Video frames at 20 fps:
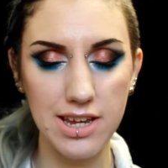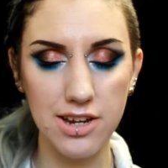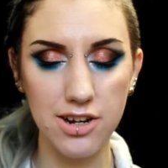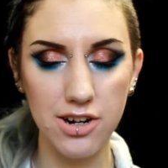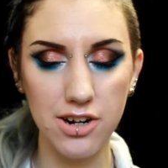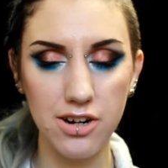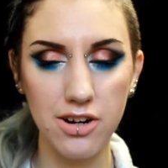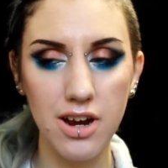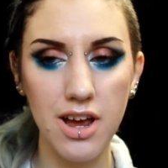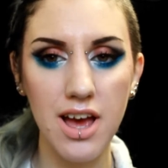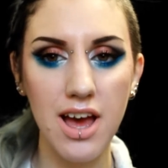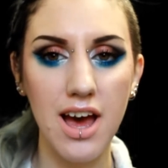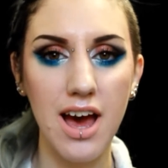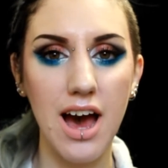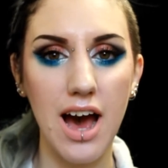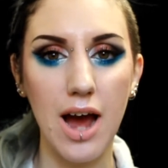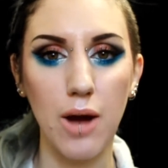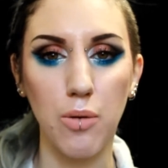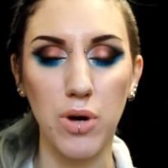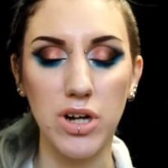here.
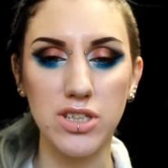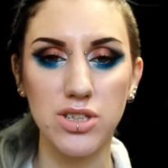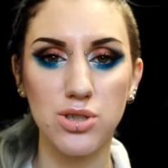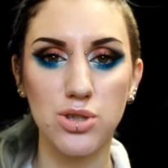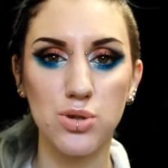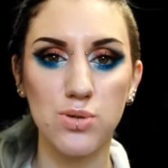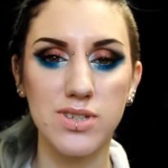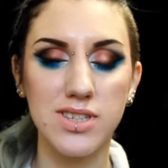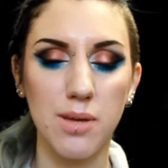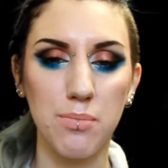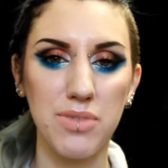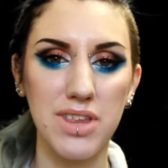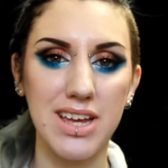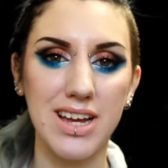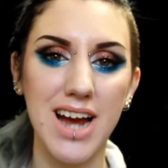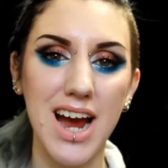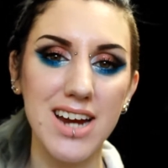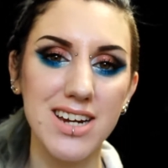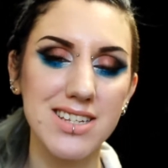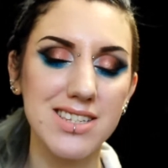I want to do
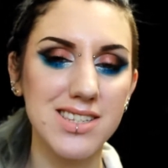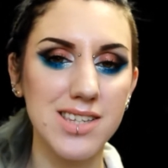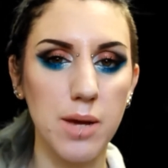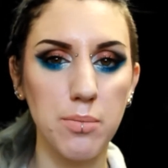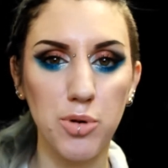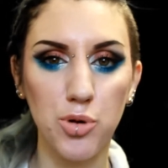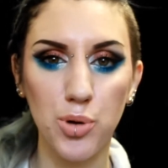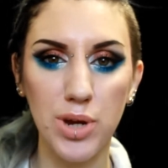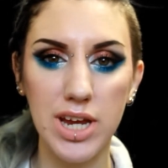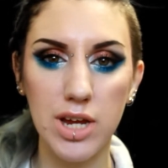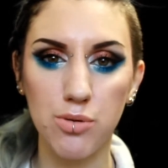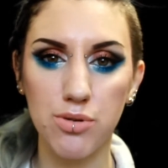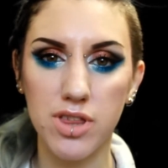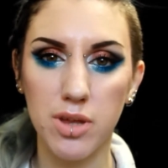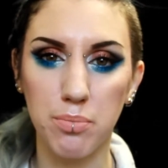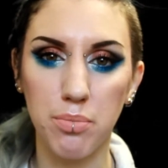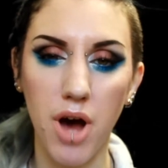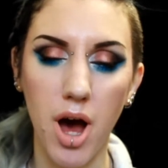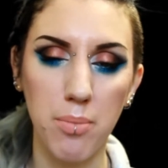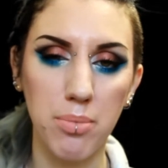something kind of summery with
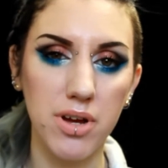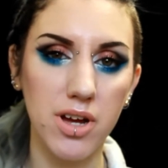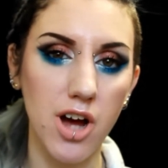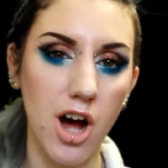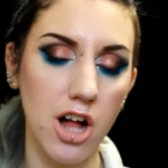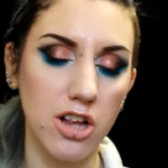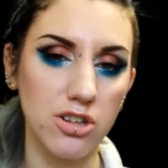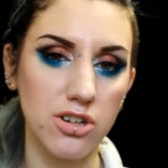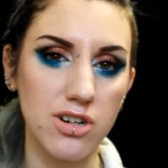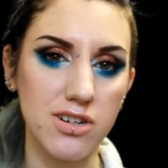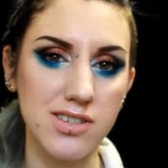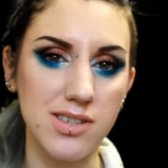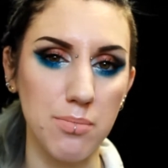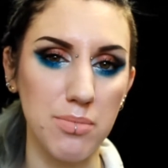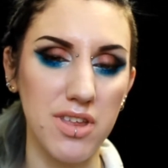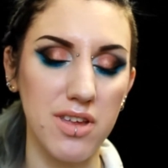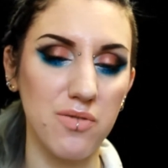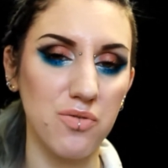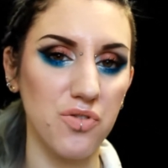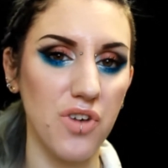a pop of color,
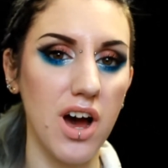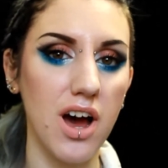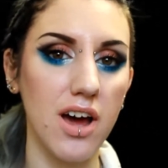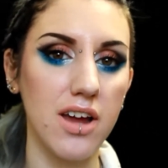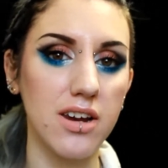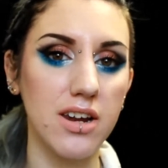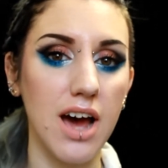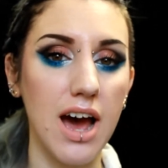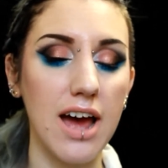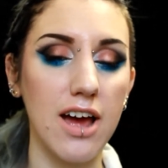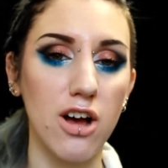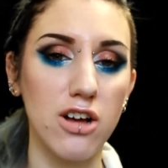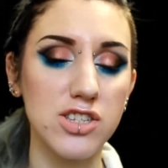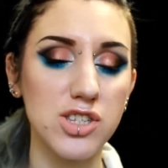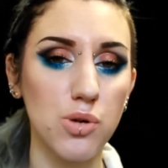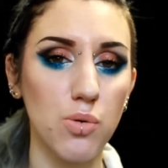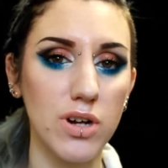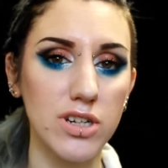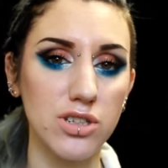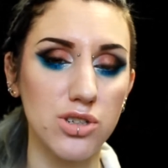something fun. I
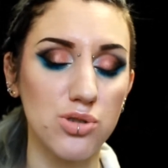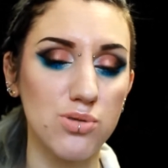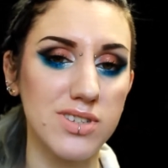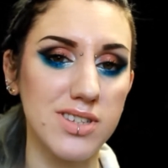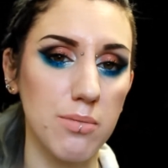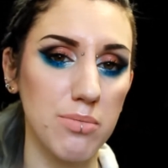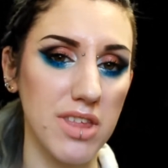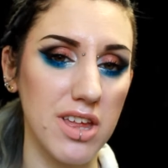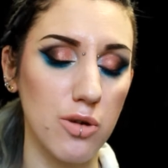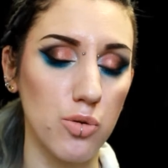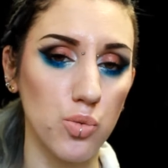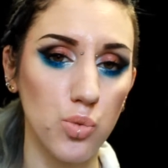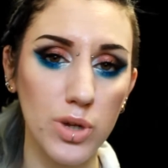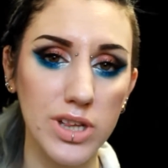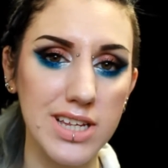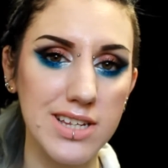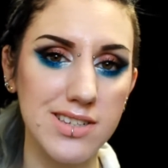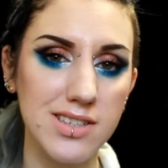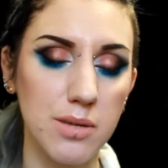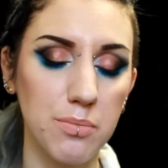also want to do something
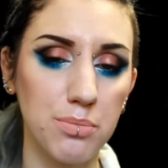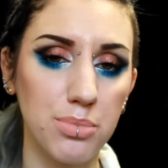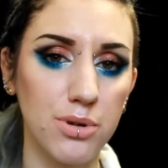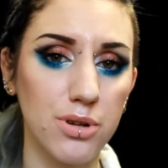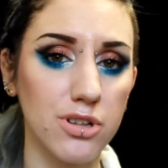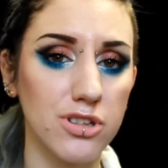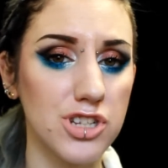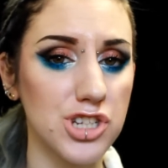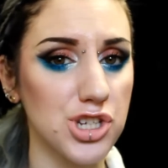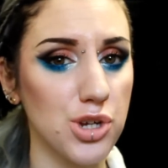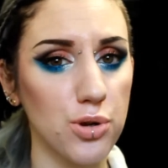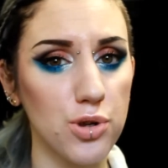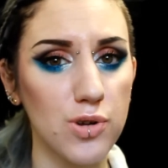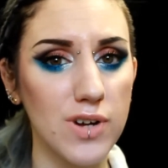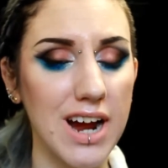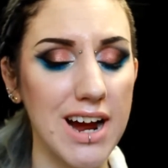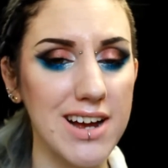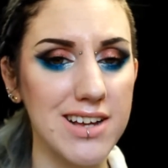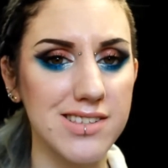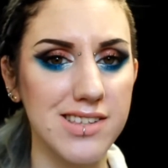really simple to show
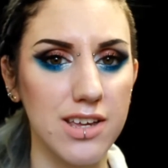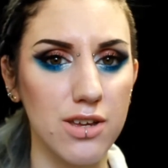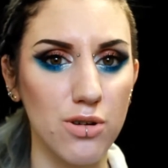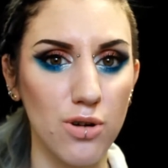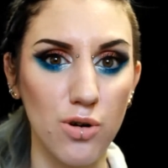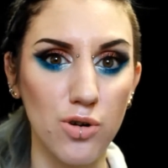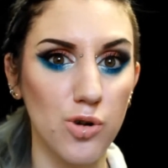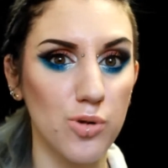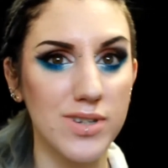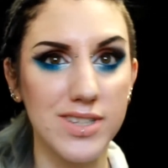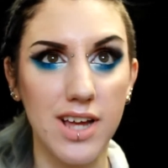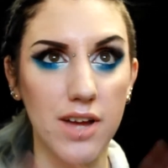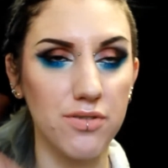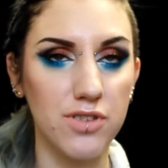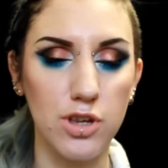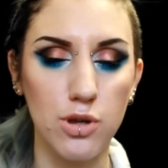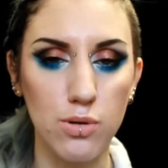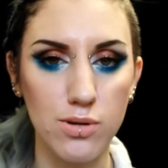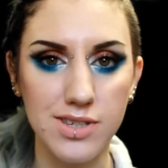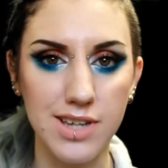you guys that you don't always
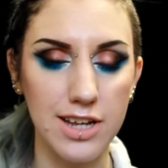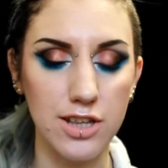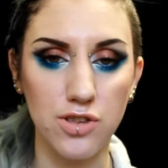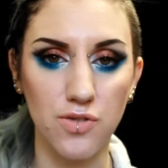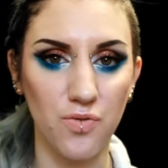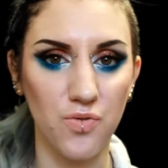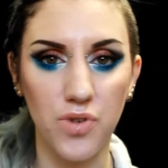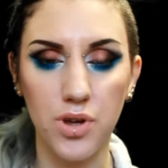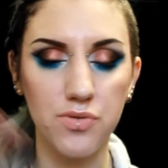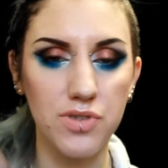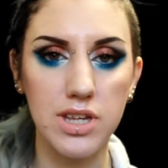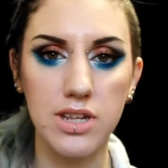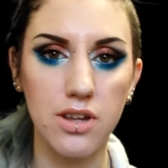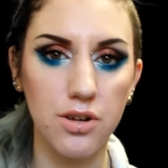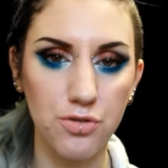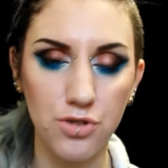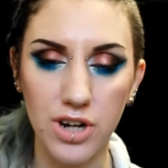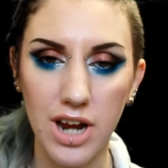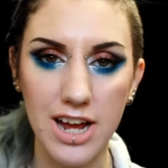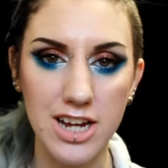have to use like 50
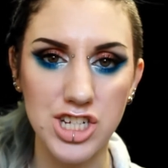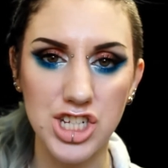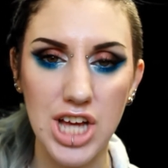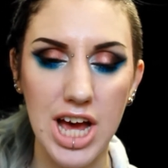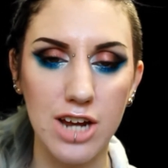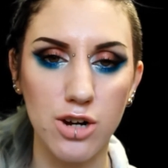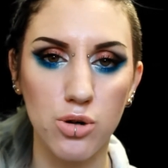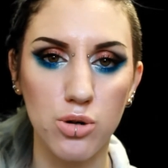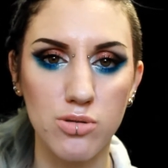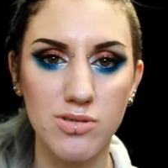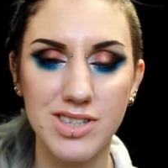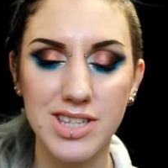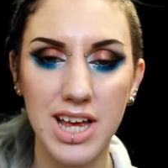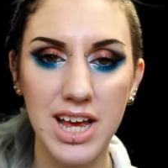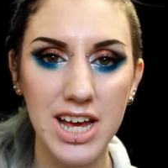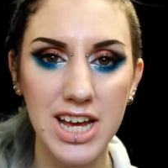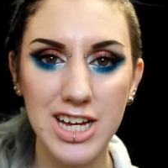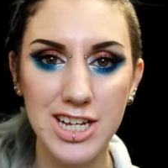different eyeshadows